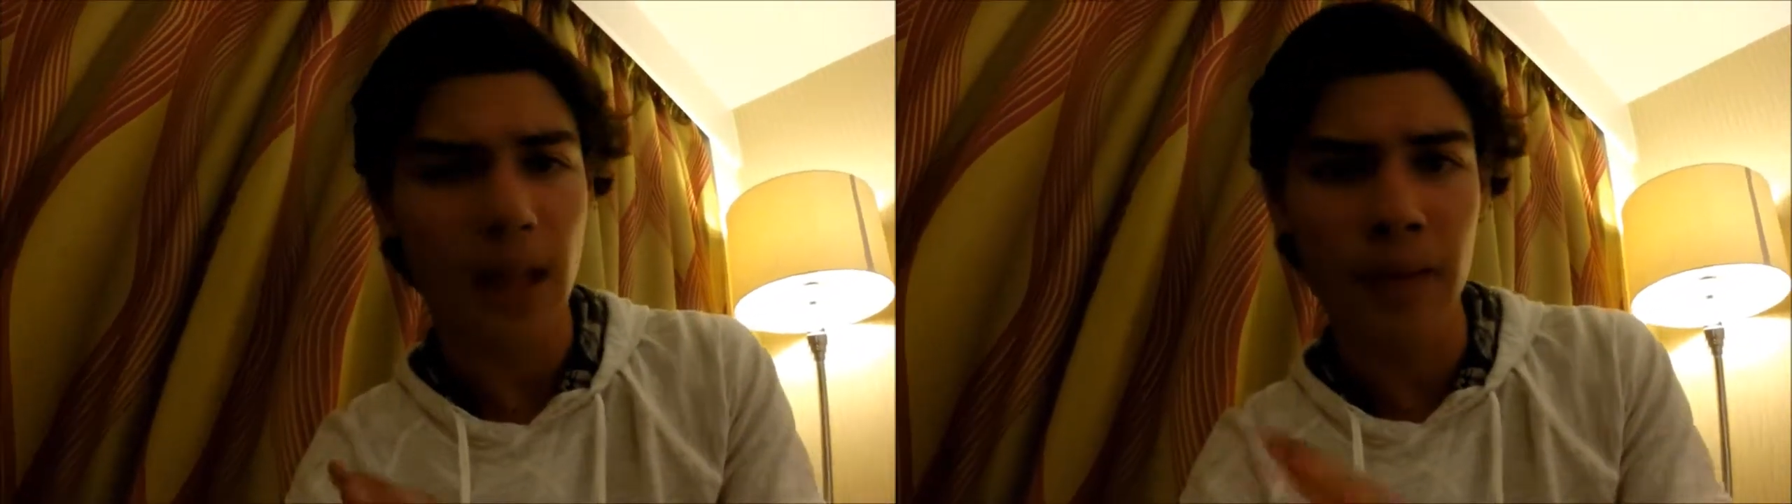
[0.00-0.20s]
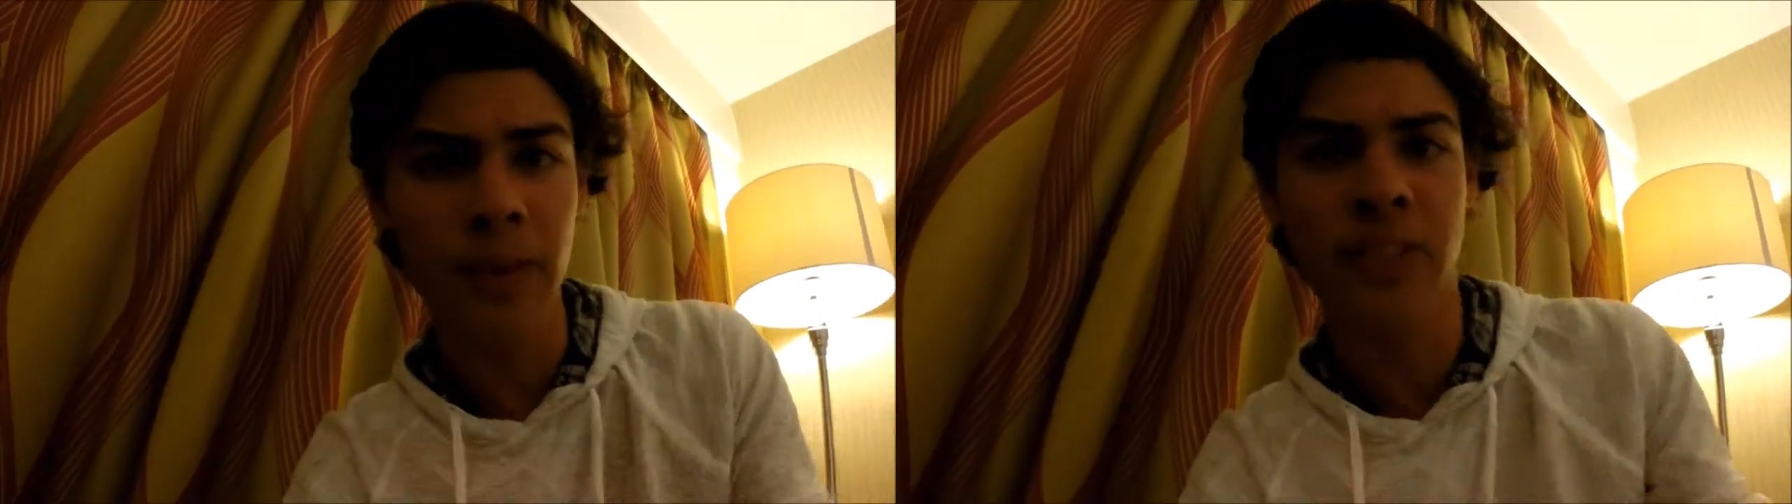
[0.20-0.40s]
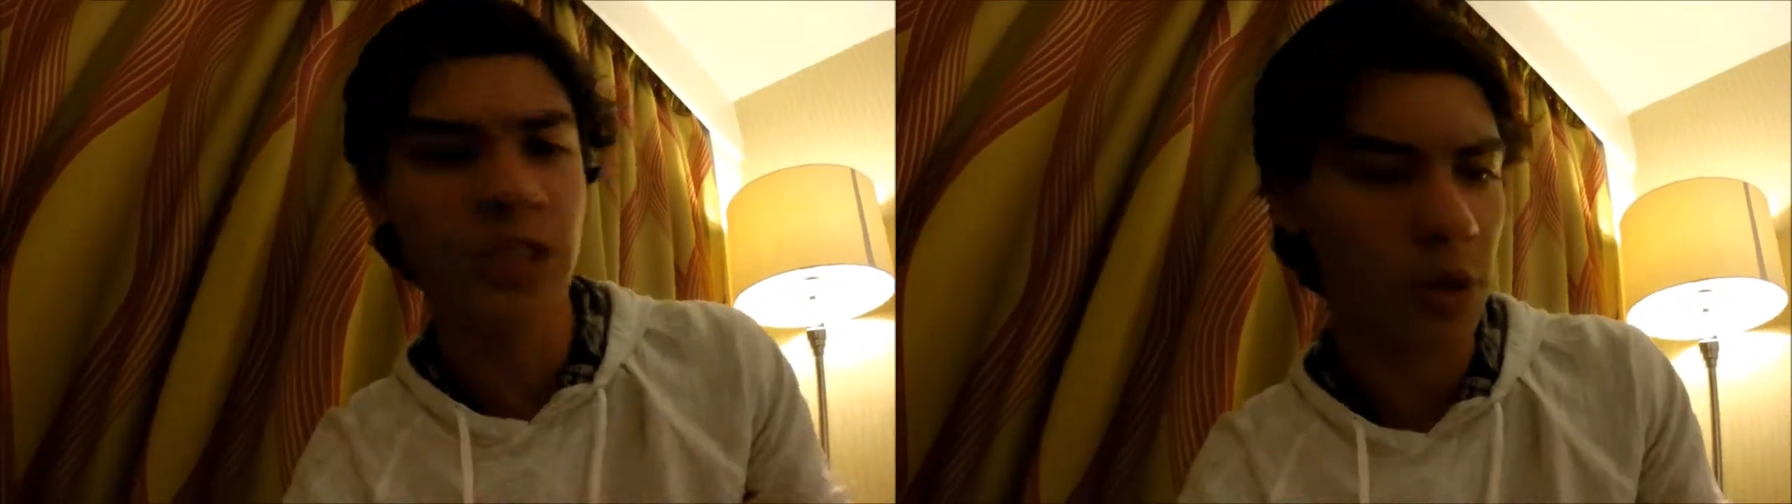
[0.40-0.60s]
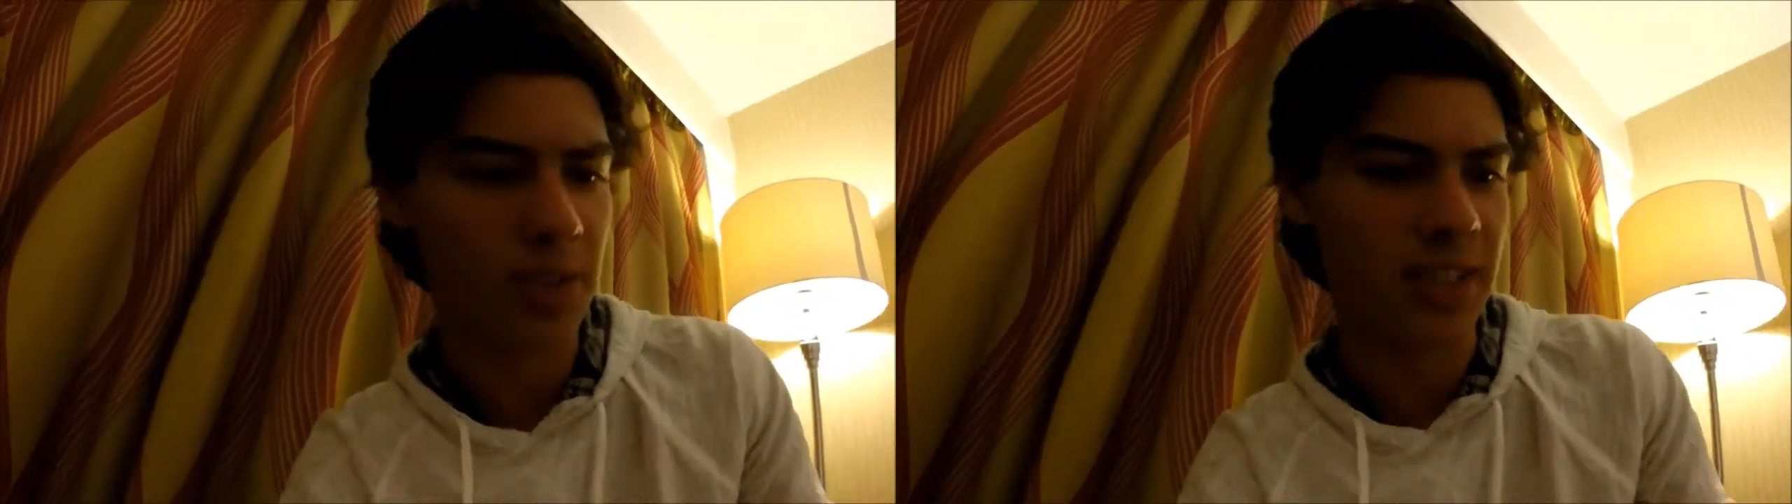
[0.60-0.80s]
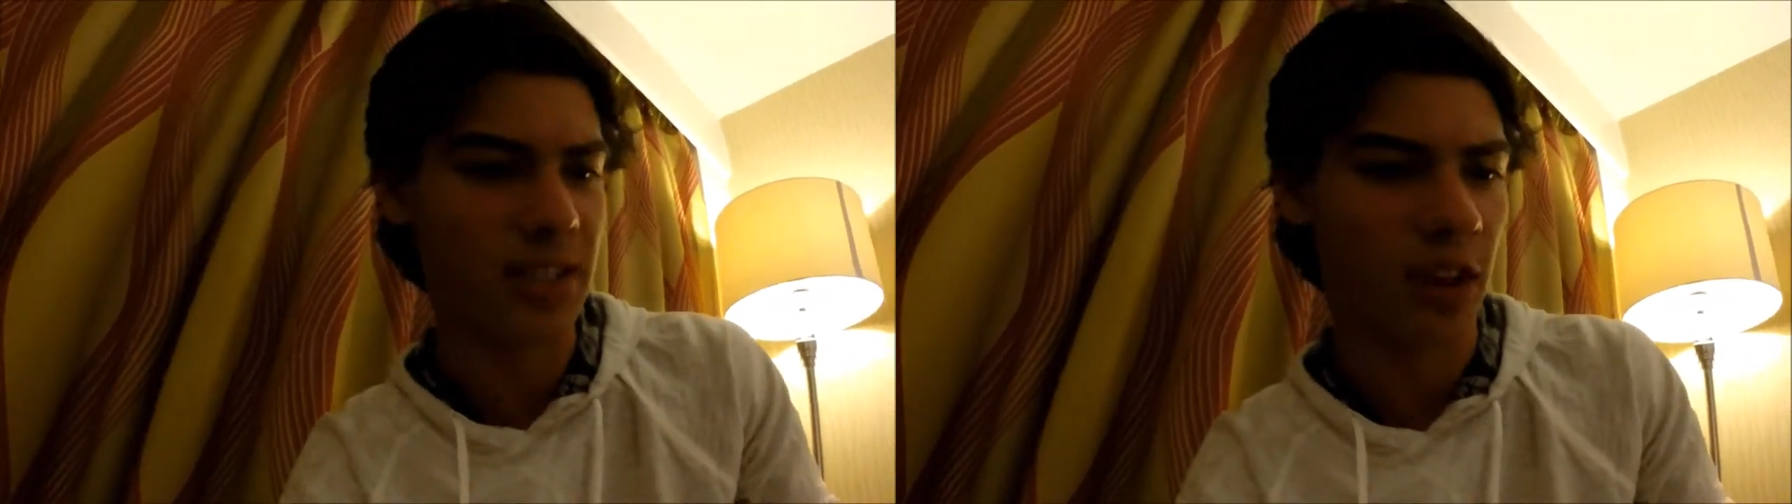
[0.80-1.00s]
Makes no
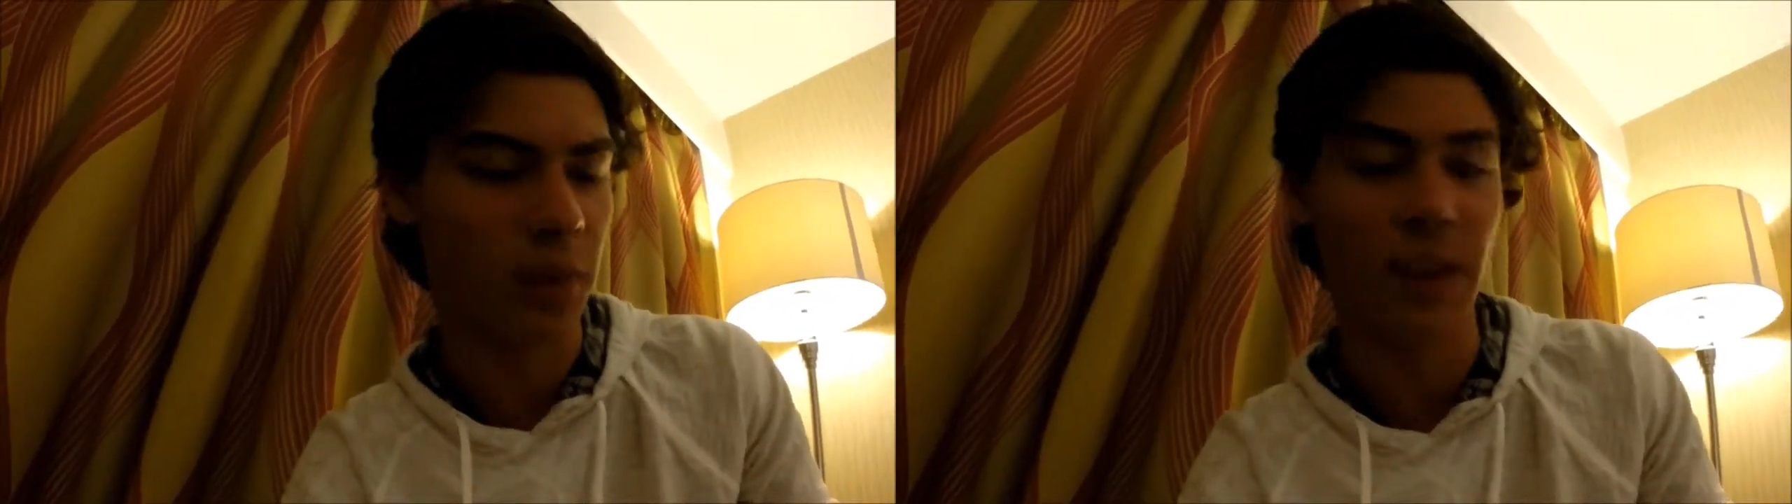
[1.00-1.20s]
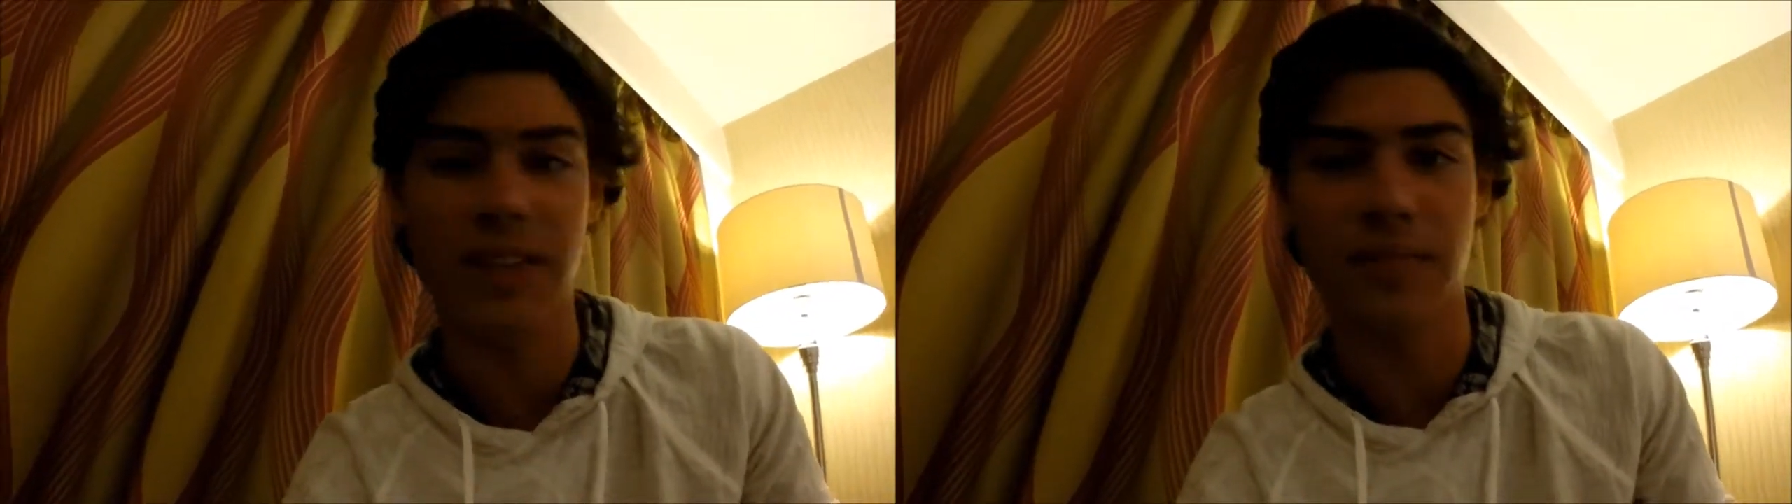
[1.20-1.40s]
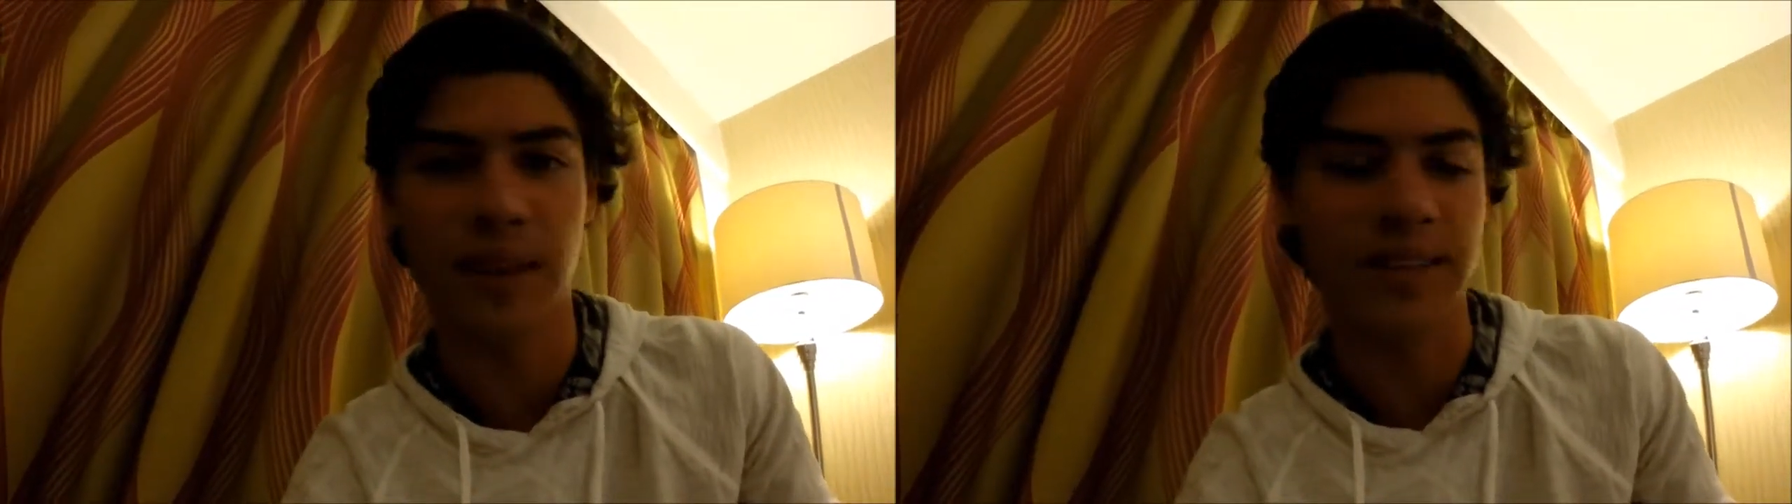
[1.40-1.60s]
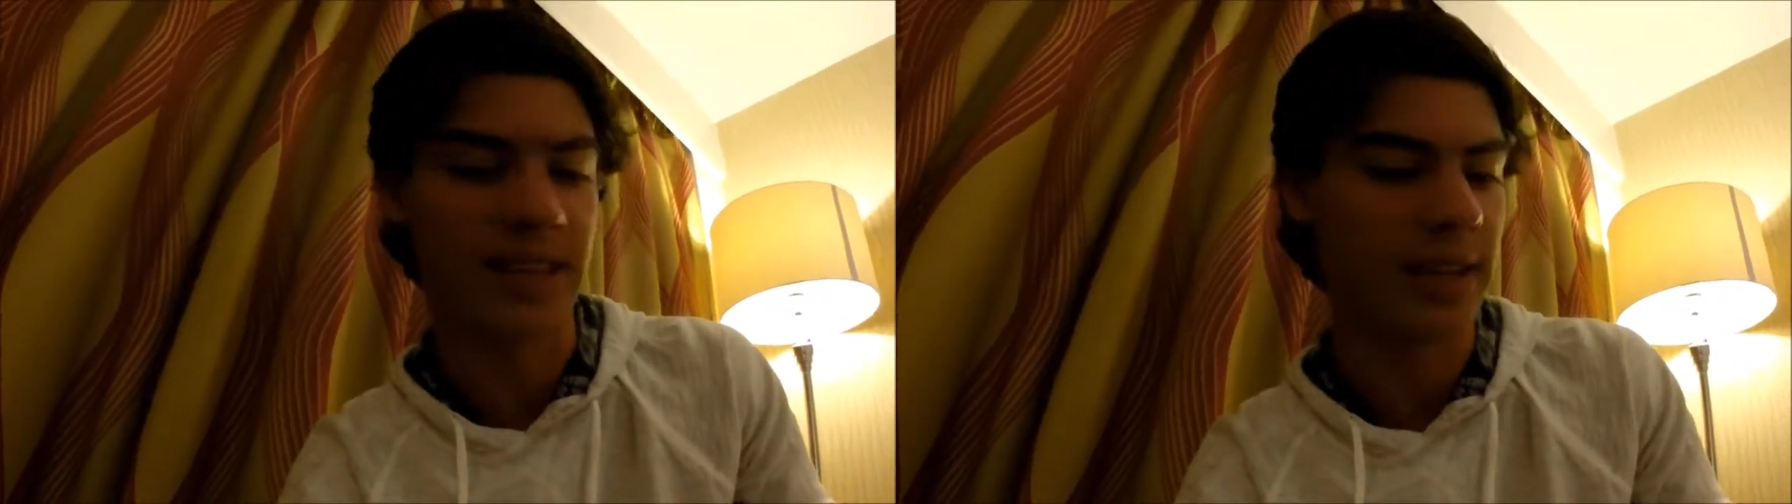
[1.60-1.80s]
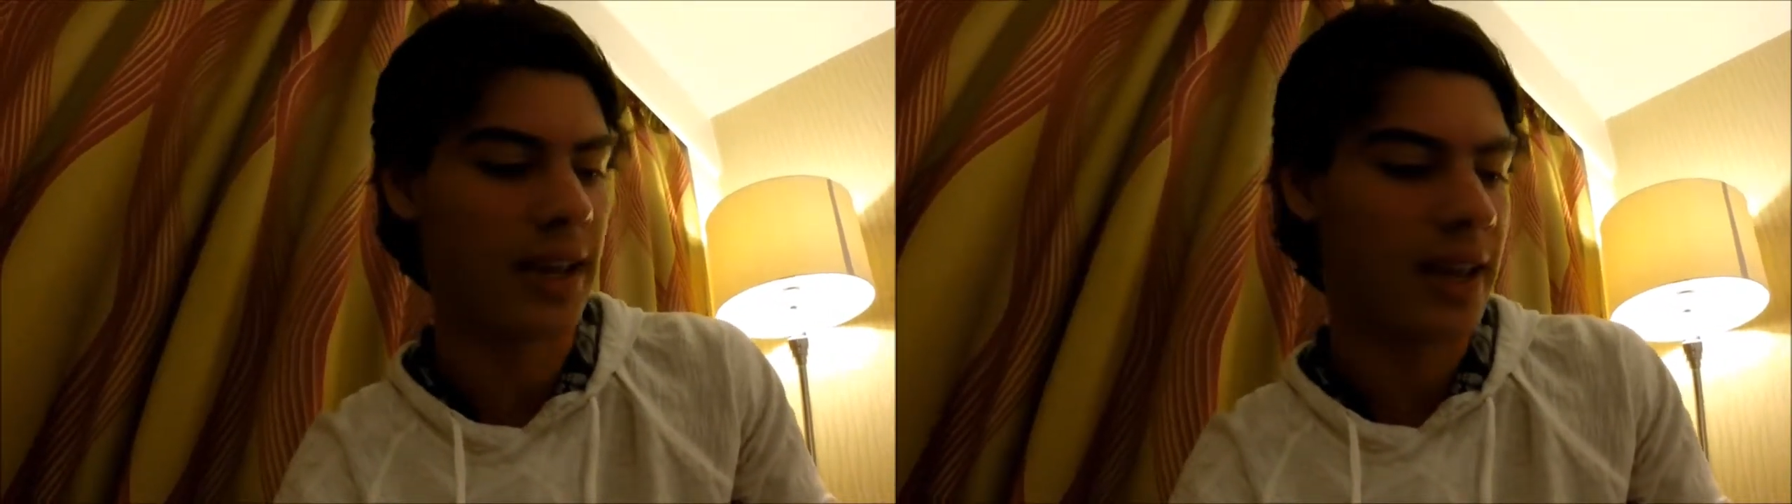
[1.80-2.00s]
sense at all, but that's amazing.